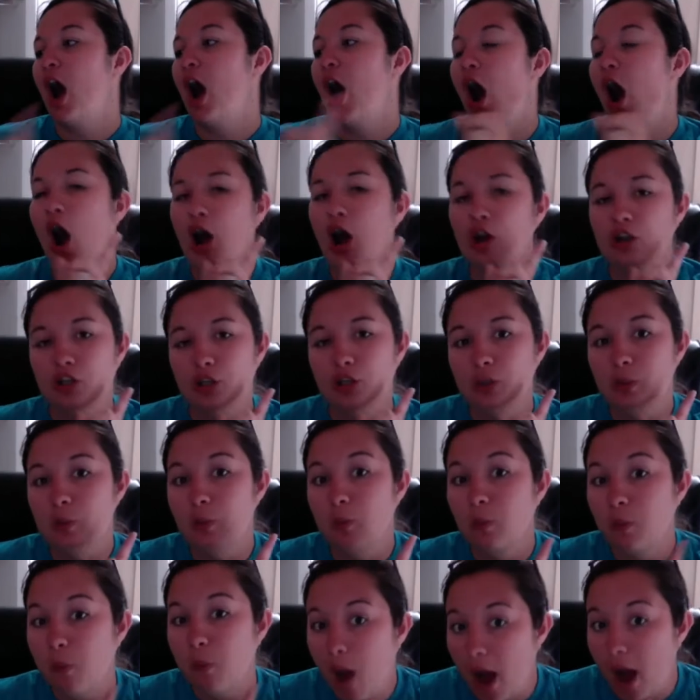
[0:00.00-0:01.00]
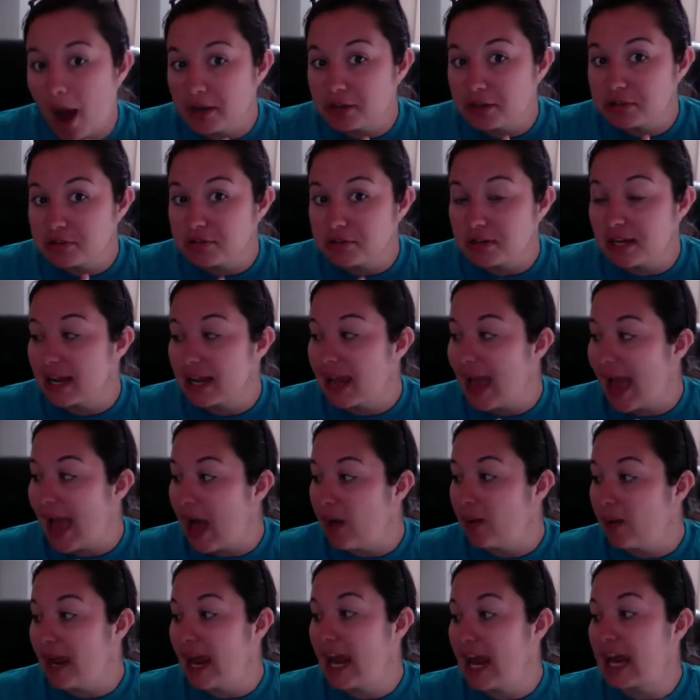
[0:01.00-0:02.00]
Are you wondering
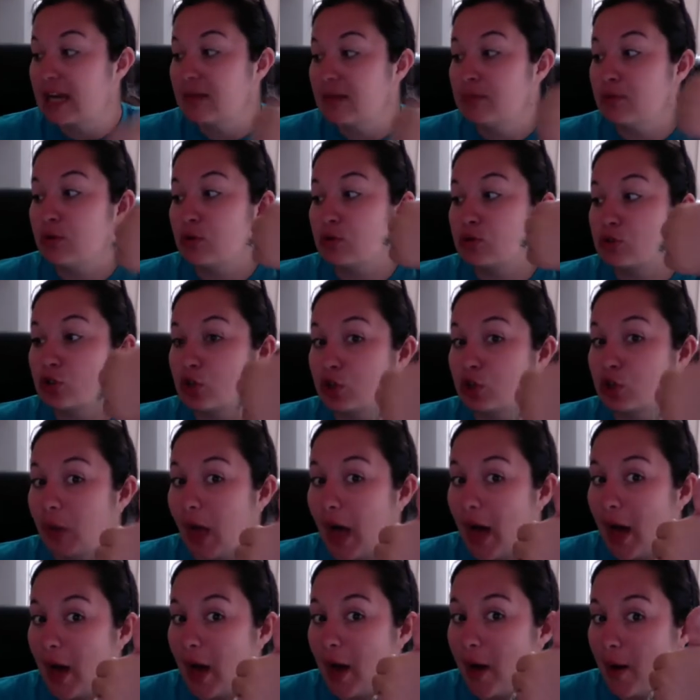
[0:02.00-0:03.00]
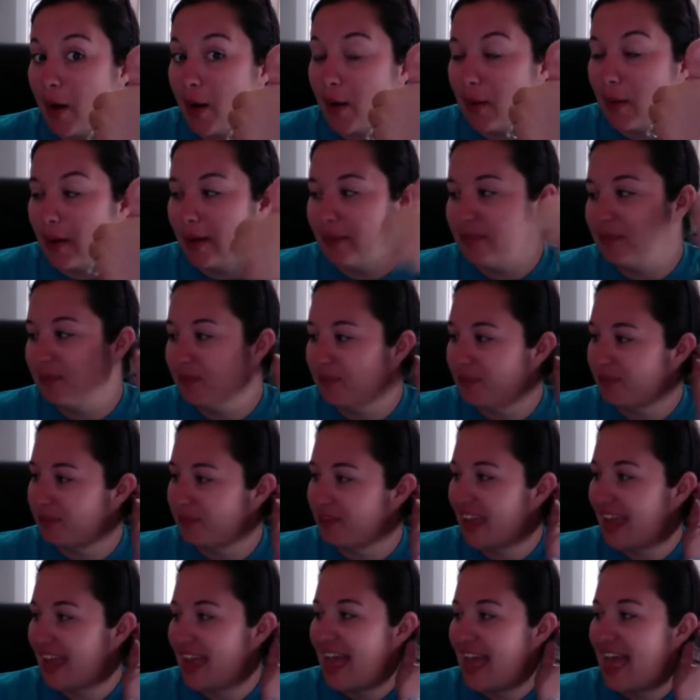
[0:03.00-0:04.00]
how animals glow?
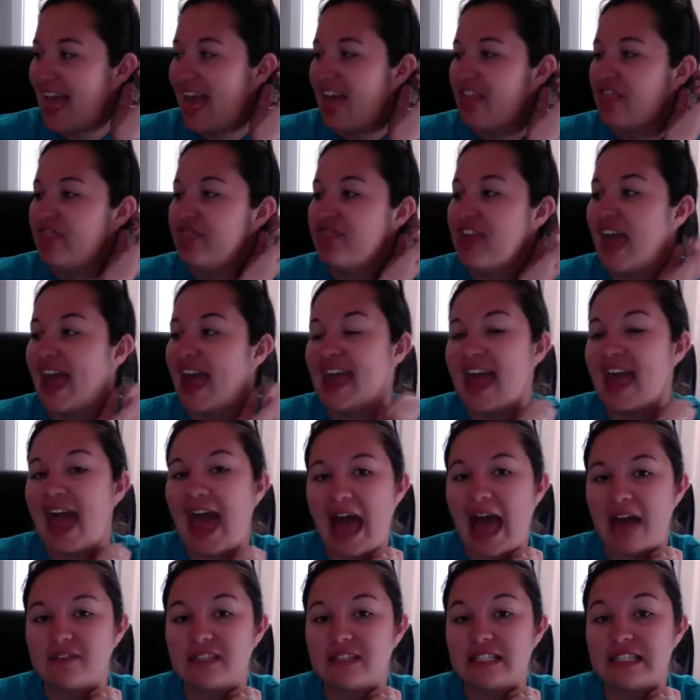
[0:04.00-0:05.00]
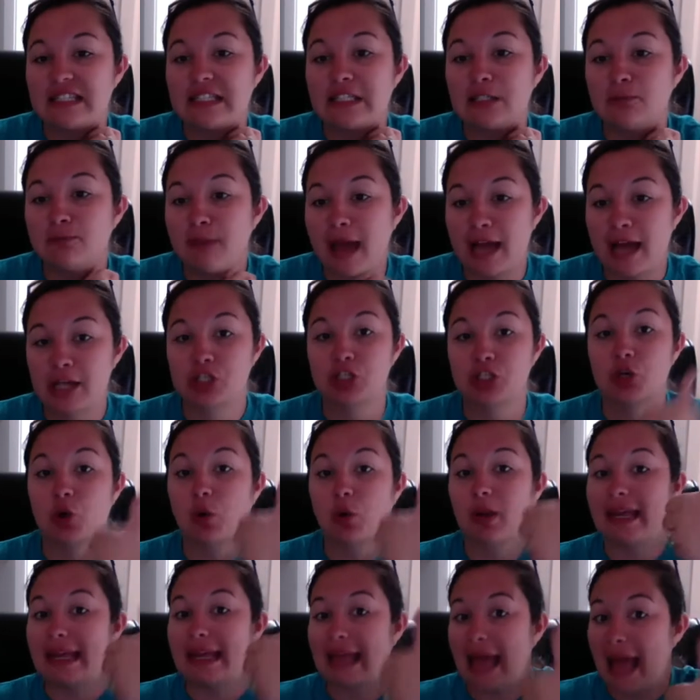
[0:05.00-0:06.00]
They have
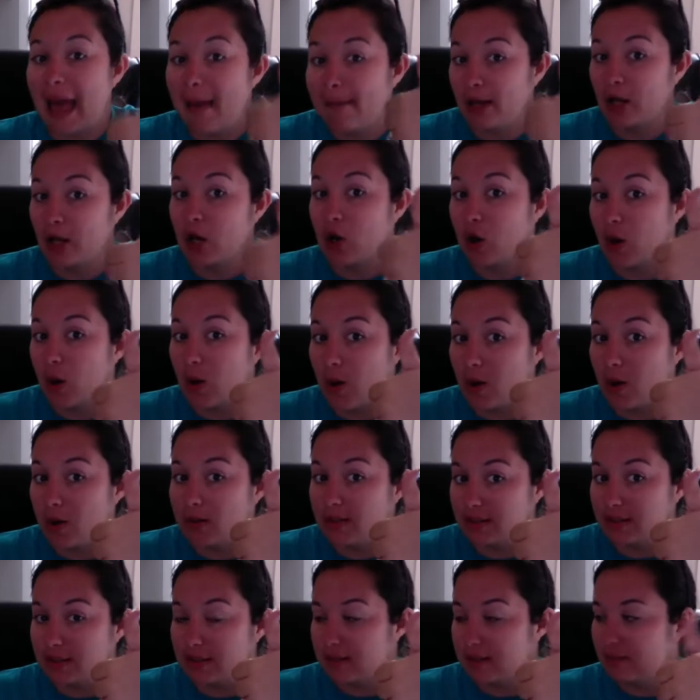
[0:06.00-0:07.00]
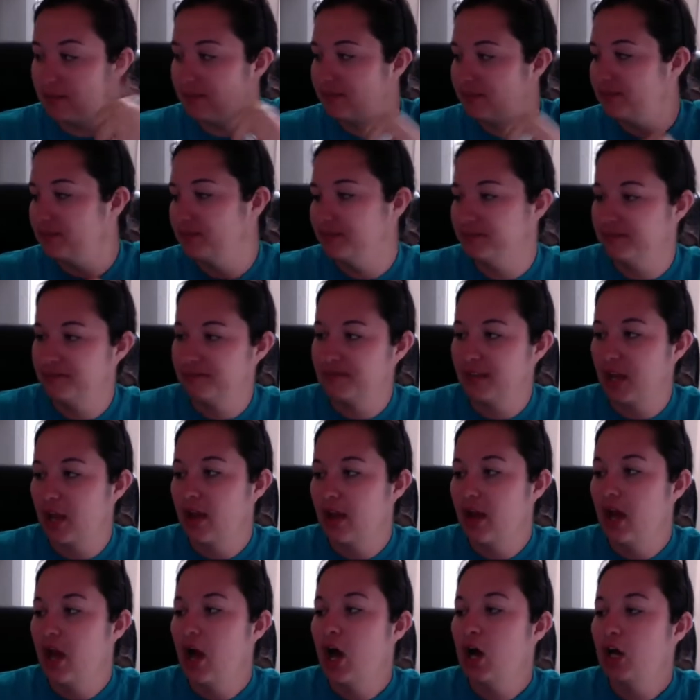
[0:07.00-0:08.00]
special chemicals
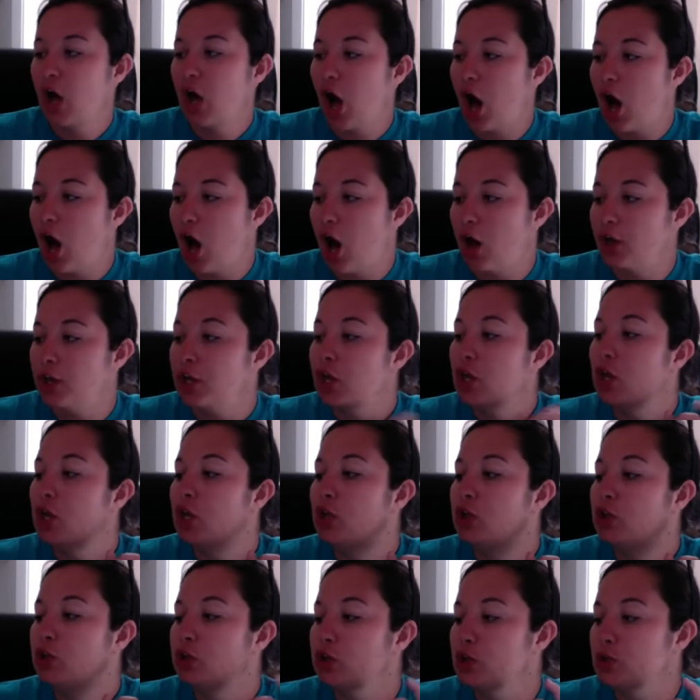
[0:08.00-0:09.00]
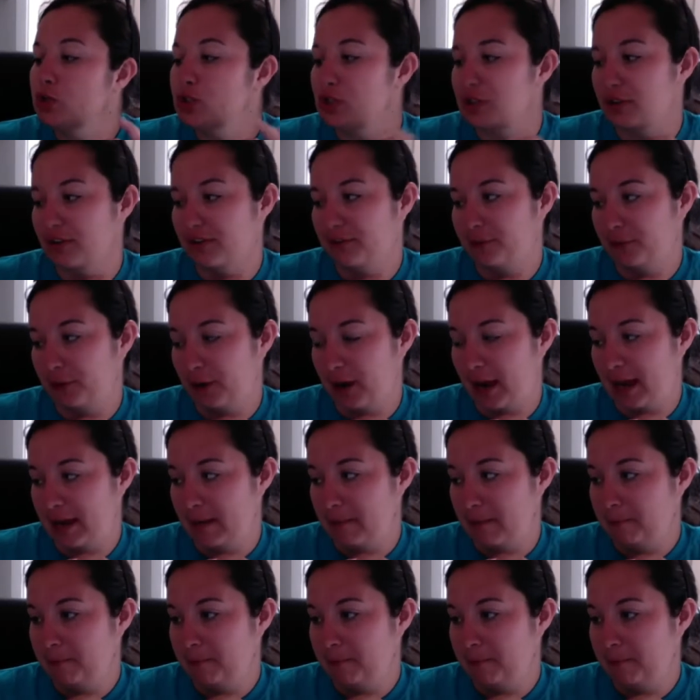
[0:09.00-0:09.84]
called luciferin